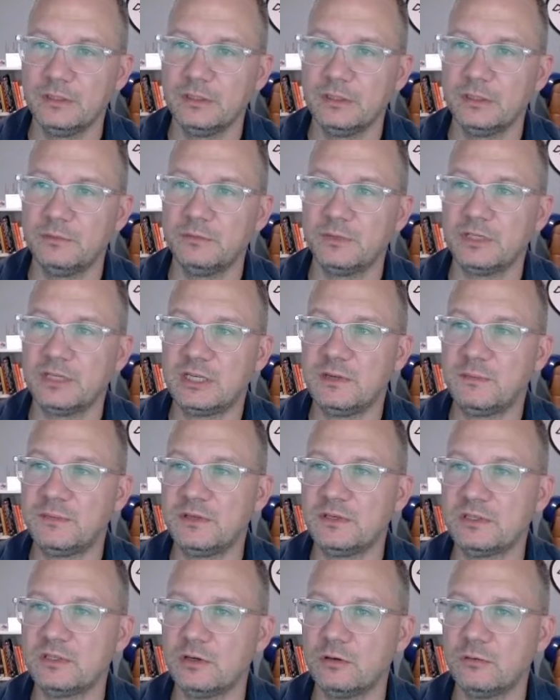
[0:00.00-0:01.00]
I'm going to keep
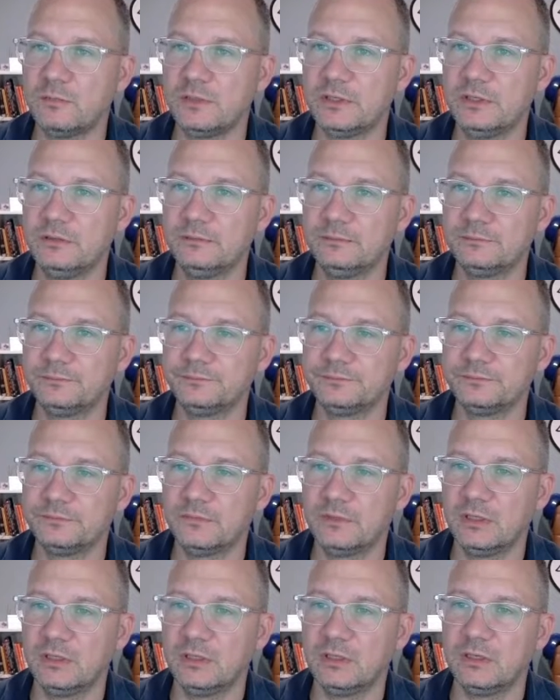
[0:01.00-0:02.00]
this open.
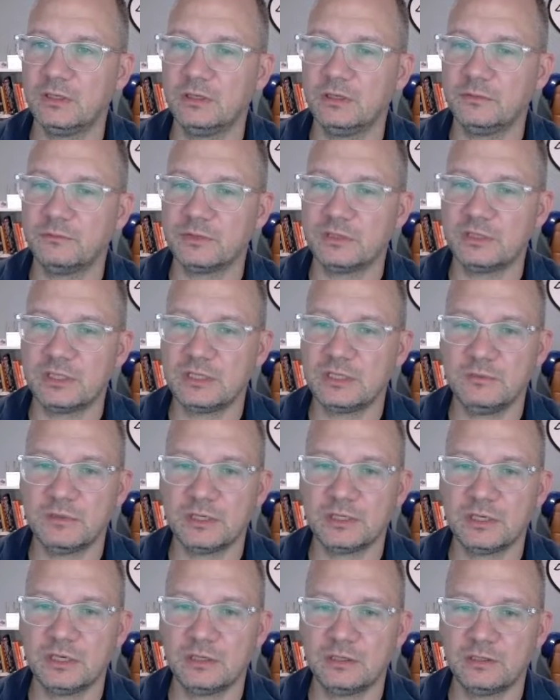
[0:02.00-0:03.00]
I'm going to keep my
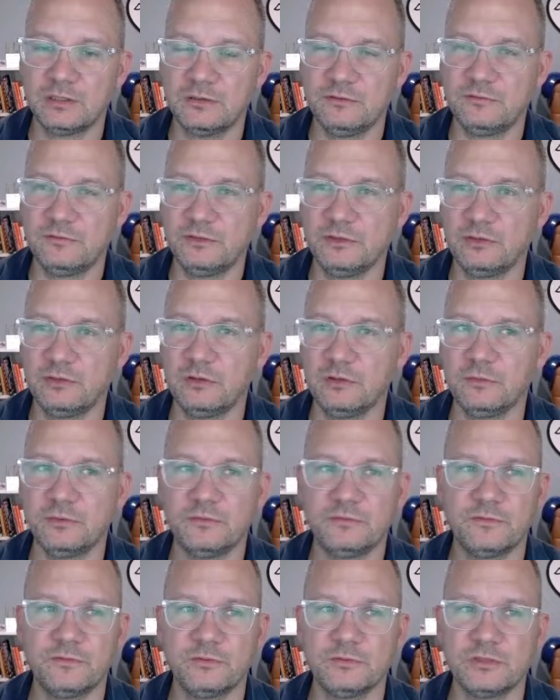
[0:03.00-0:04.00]
calculated field open
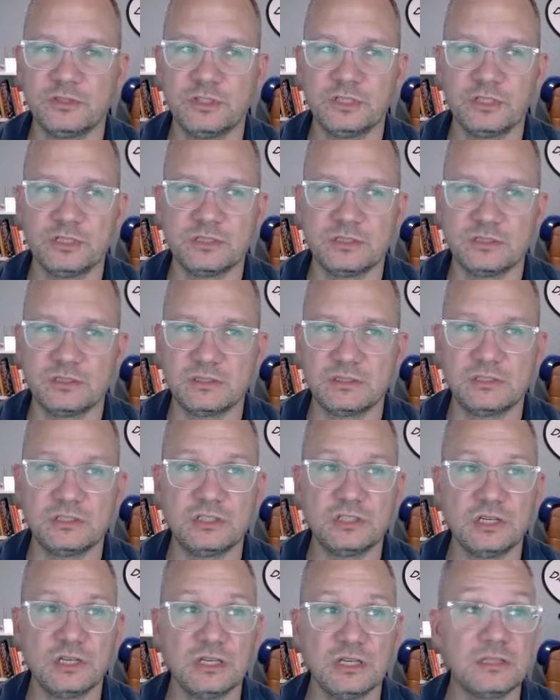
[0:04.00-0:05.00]
for just
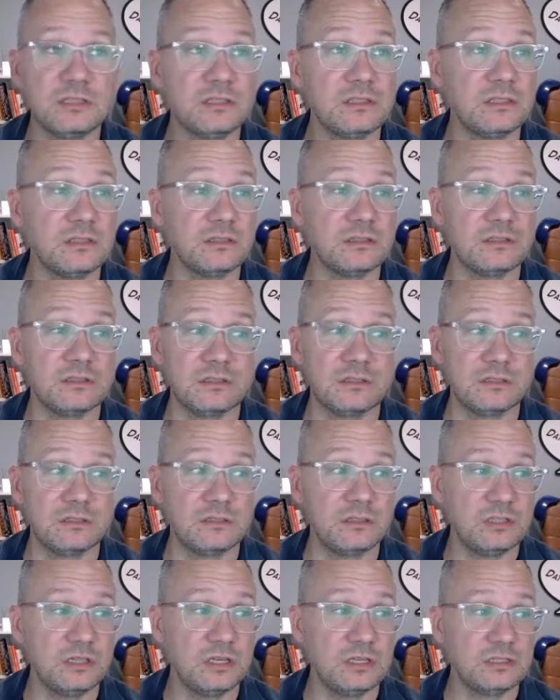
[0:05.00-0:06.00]

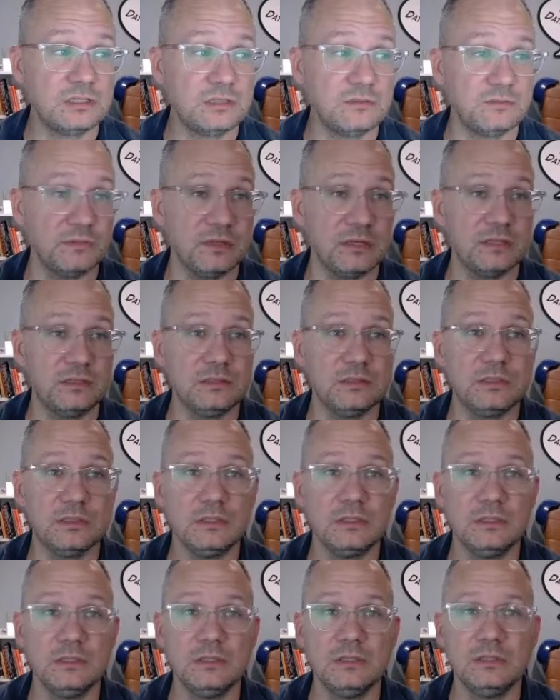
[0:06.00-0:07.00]
a bit,
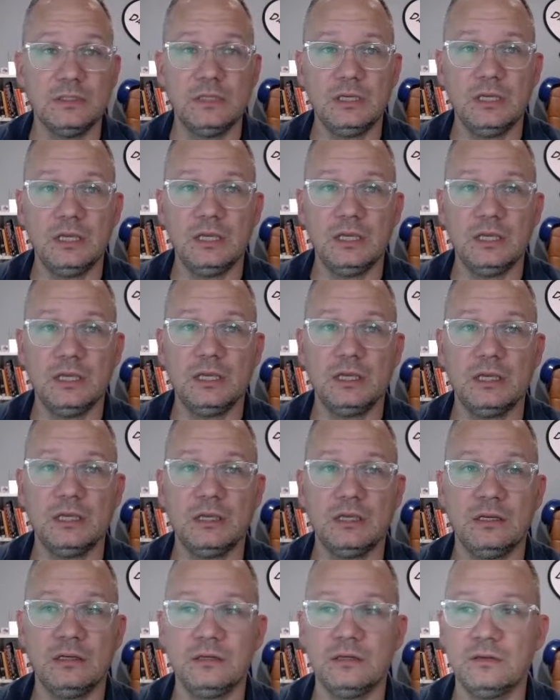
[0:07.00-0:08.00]

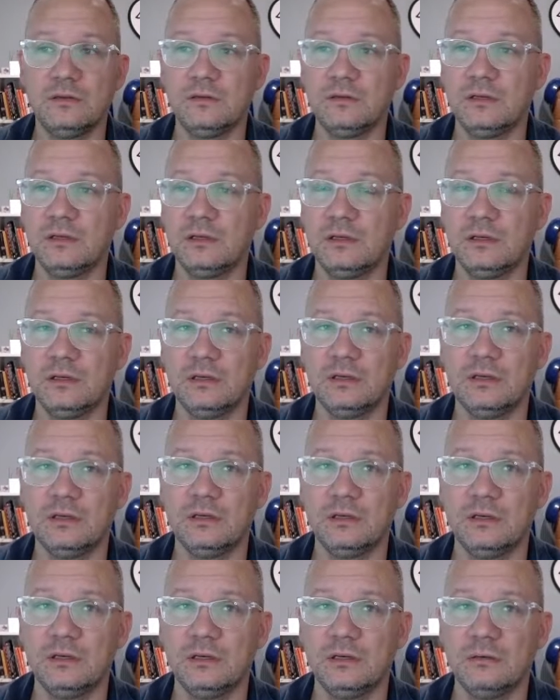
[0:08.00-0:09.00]
and
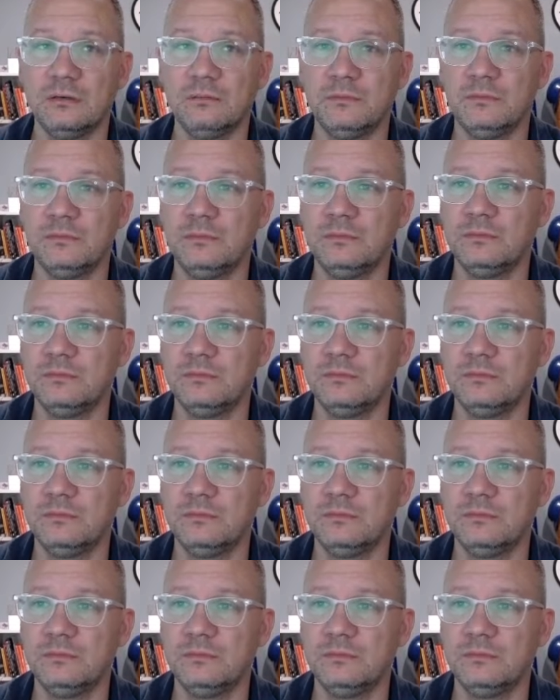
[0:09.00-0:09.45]
I